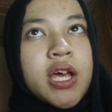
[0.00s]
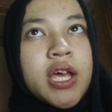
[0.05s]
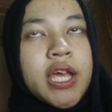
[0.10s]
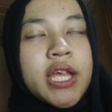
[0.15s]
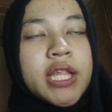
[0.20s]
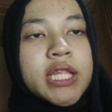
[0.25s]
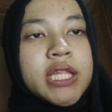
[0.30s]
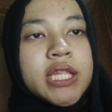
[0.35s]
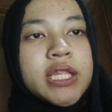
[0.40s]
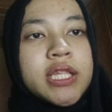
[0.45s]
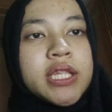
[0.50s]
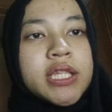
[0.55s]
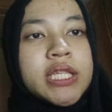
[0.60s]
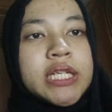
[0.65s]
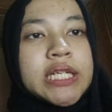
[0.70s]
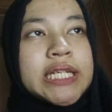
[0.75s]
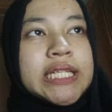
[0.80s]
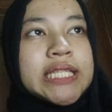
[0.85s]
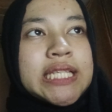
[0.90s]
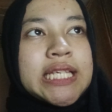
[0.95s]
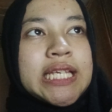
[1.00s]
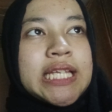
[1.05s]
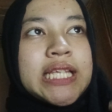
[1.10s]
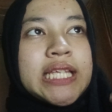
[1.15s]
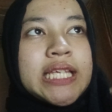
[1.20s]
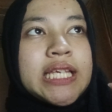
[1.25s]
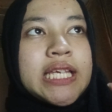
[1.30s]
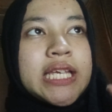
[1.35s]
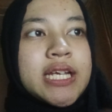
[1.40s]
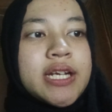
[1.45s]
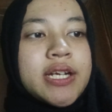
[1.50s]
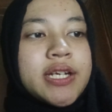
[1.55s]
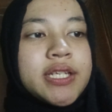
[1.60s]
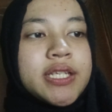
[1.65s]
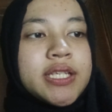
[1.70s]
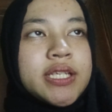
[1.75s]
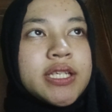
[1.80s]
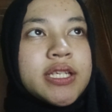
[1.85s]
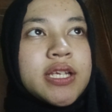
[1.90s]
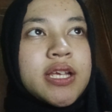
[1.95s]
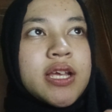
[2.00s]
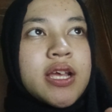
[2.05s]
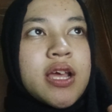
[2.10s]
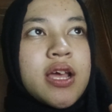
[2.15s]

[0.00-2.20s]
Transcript: in 13 years,